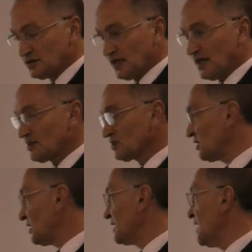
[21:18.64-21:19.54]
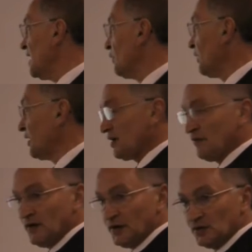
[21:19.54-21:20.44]
task, I wrote
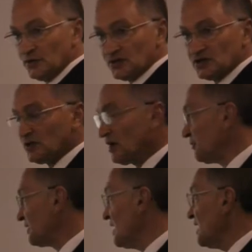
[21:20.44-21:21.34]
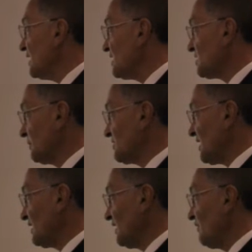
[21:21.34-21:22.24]
a very good assignment is
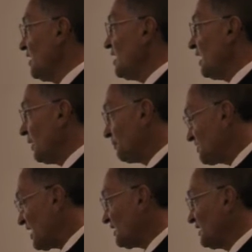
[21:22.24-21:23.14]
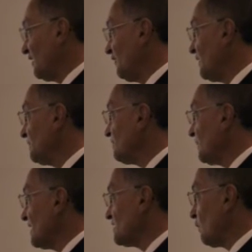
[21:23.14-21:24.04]
subjective. Objective
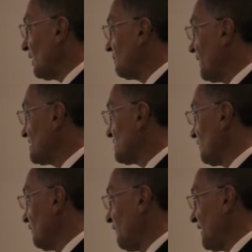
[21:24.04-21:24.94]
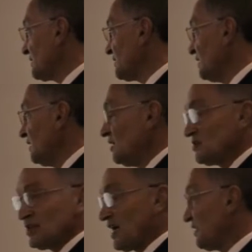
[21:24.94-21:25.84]
is one based on fact.
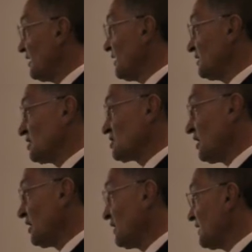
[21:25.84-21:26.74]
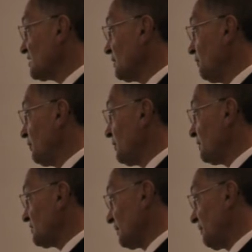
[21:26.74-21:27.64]
Saying that a design that
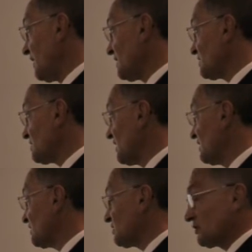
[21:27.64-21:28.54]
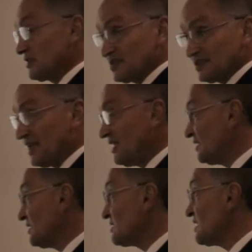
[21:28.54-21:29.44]
surpasses industry
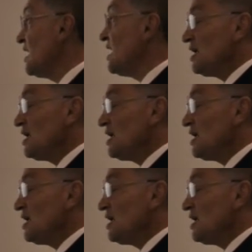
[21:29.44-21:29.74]
standards,